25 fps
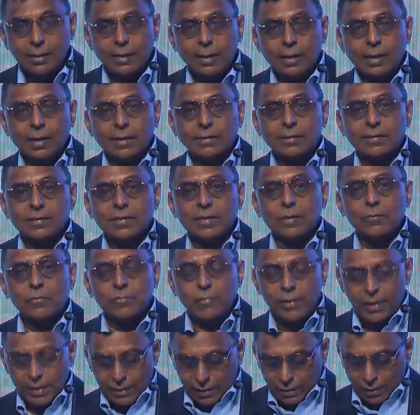and
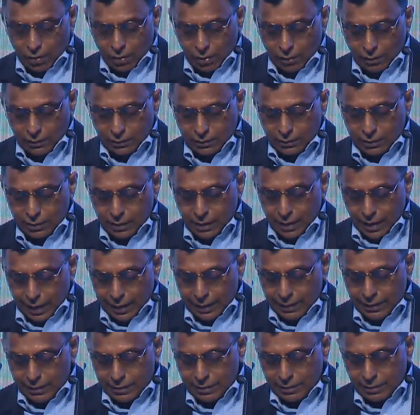somewhere along the
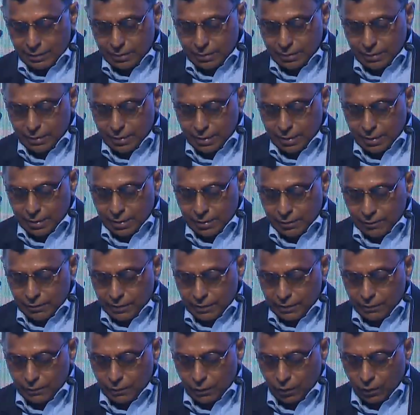line
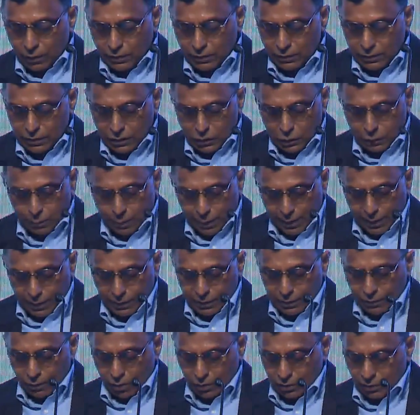we have lost the
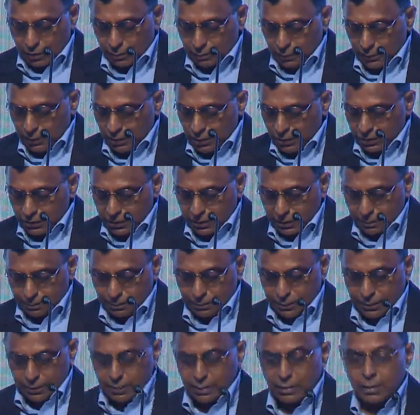spirit of
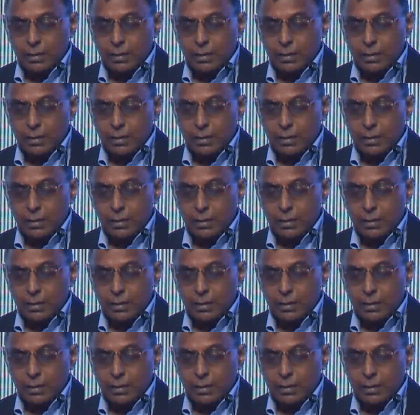entrepreneurship,